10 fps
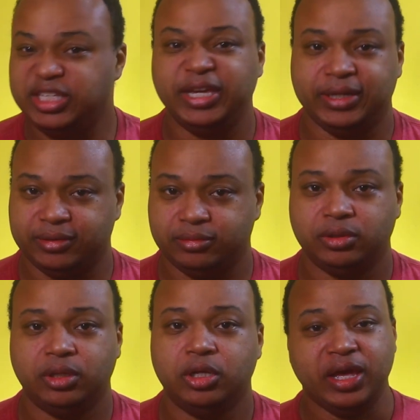Get it.
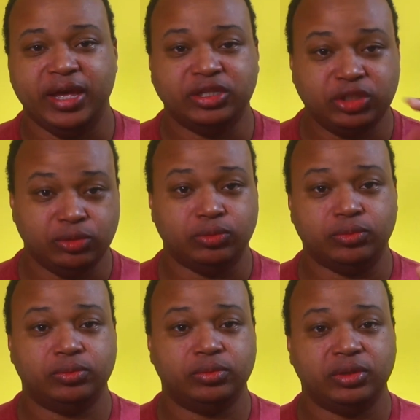And
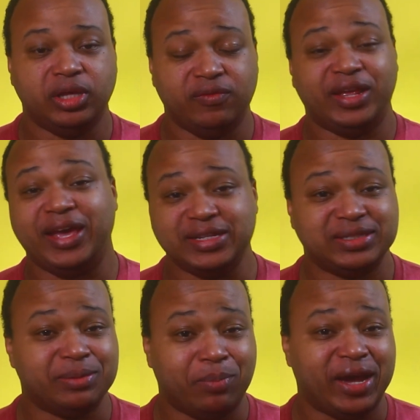two, if it
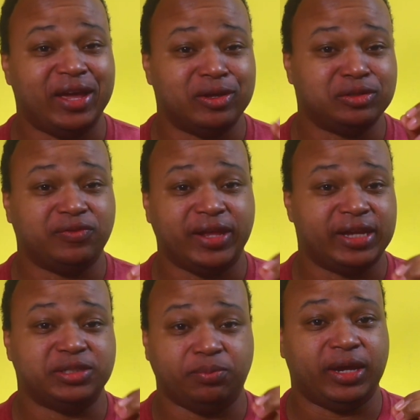has the BIOS
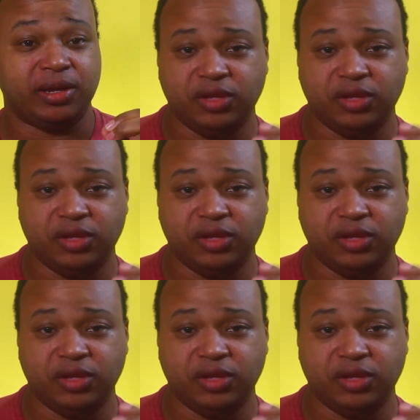flashback.